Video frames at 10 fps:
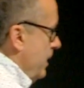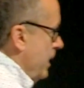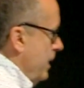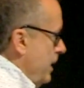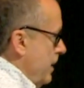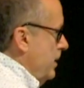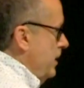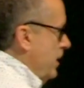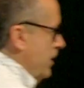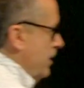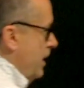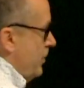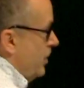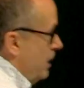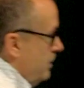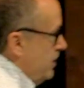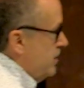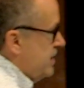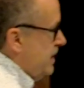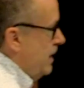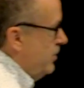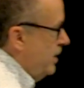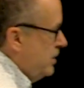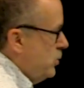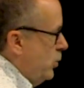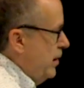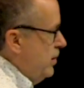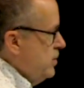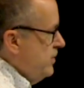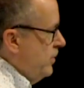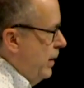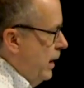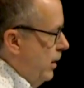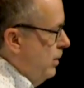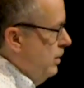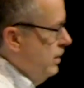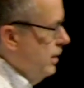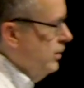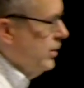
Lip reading: And I'll probably do the same thing 20 years from now. I'll